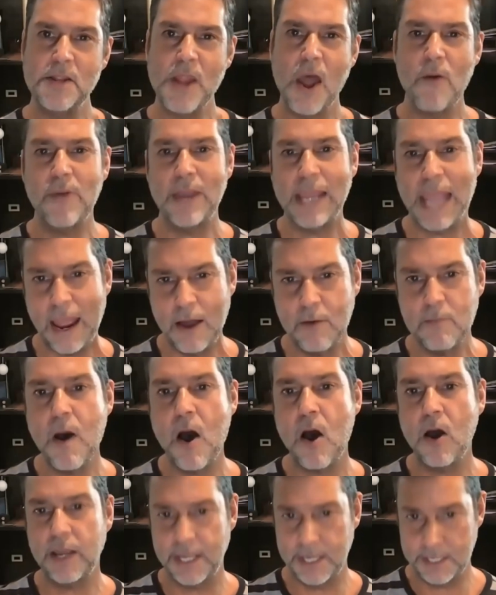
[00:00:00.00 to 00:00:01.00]
Knowing how too.
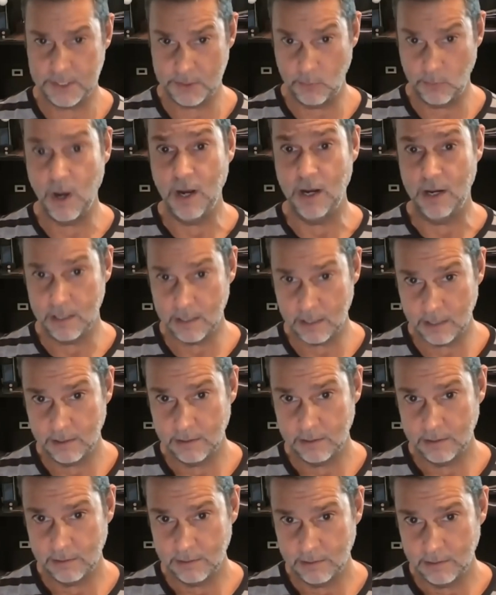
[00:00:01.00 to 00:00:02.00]
markets work,
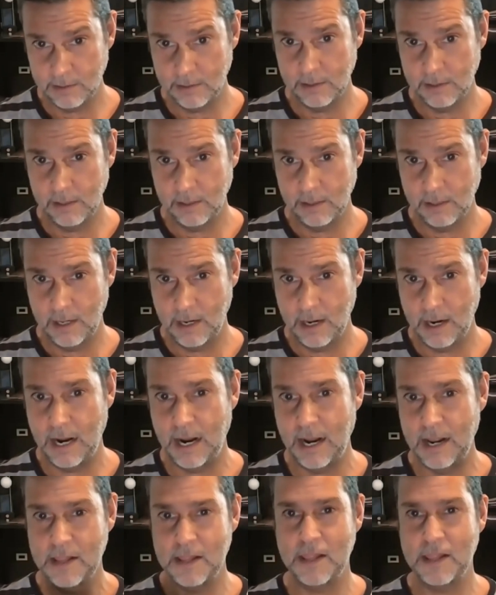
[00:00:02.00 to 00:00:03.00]

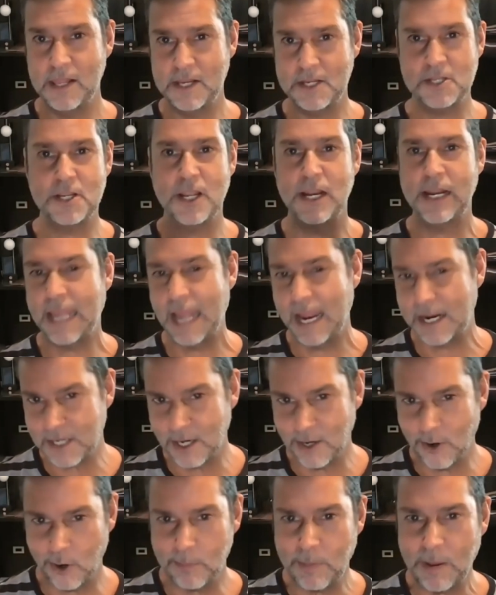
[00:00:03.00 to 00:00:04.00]
this is going to catch a
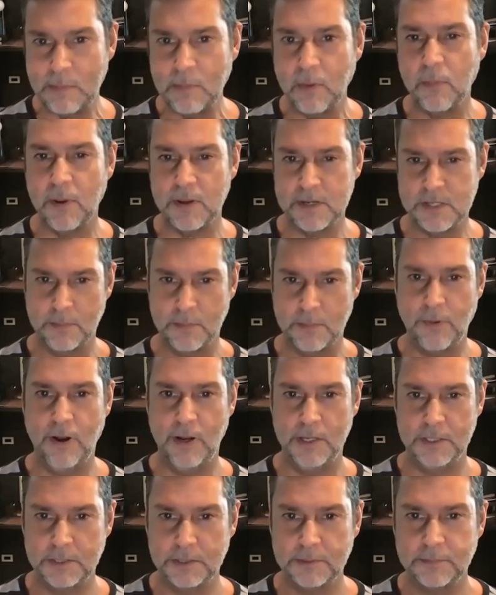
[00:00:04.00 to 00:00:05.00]
lot of people by
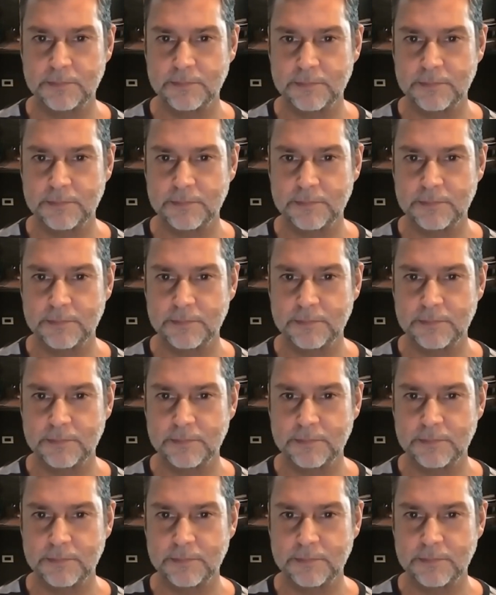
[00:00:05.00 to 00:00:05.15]
surprise.